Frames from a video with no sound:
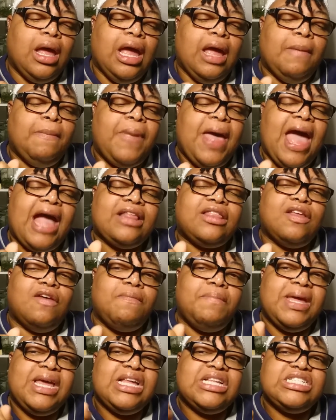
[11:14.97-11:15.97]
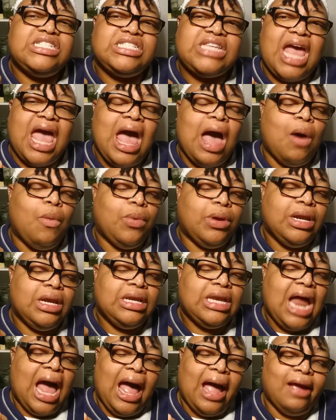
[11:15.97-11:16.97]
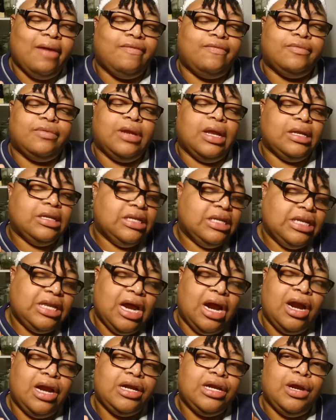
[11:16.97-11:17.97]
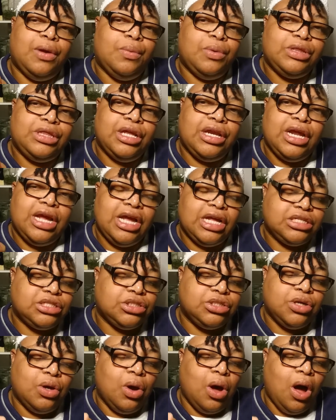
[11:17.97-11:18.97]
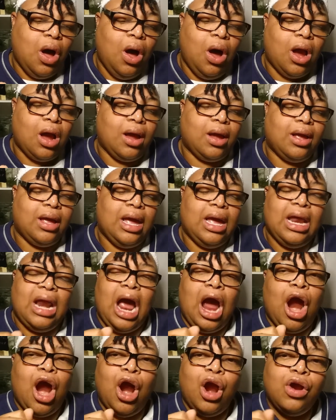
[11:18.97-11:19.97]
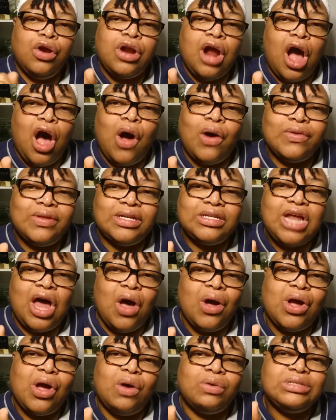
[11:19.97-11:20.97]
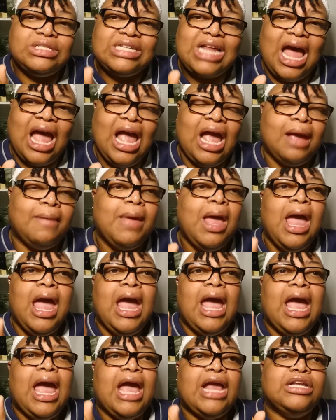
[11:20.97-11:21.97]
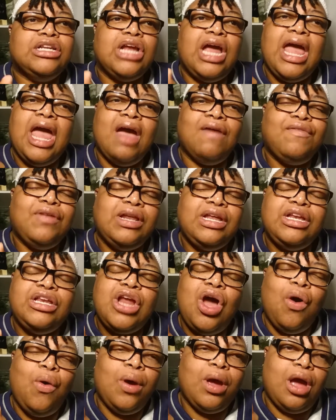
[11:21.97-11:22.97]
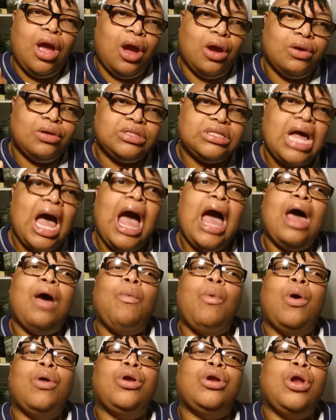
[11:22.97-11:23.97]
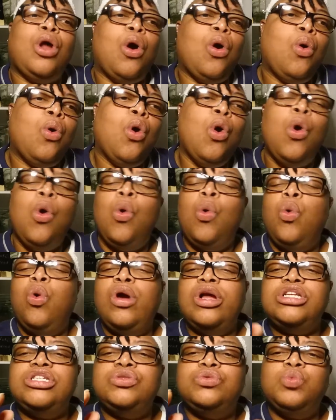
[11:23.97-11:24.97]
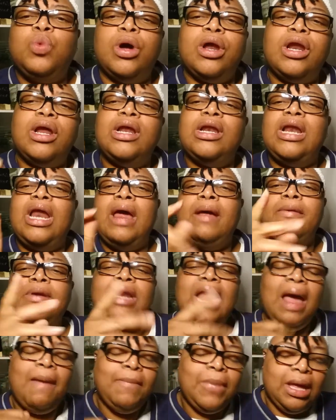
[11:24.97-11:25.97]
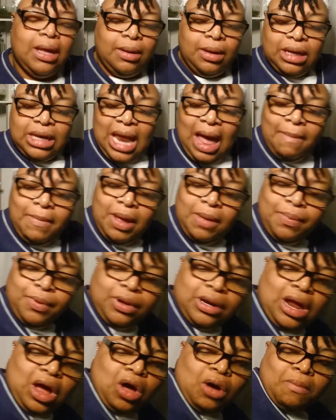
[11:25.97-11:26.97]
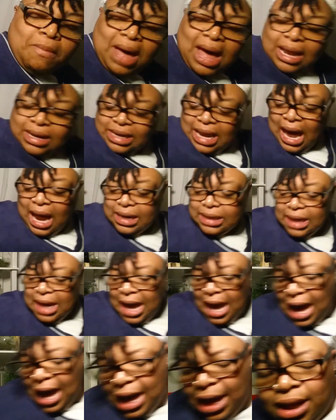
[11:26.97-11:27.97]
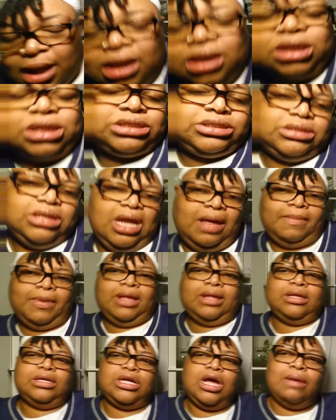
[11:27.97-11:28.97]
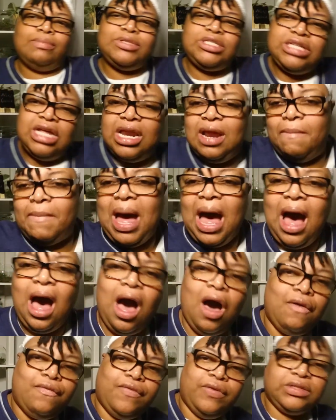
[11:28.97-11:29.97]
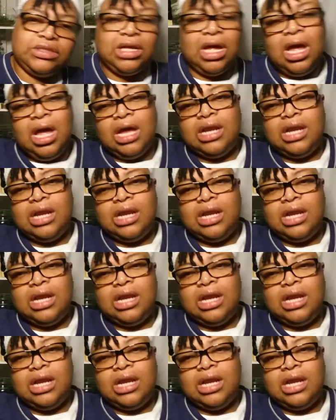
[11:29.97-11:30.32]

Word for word: impact of being stabbed with a knife darn near within an inch of your heart. It hurt all the doggone same, and Heavenly know it hurts. I want to know which one. Let me put on my doctor hat, because let me come sit in my office.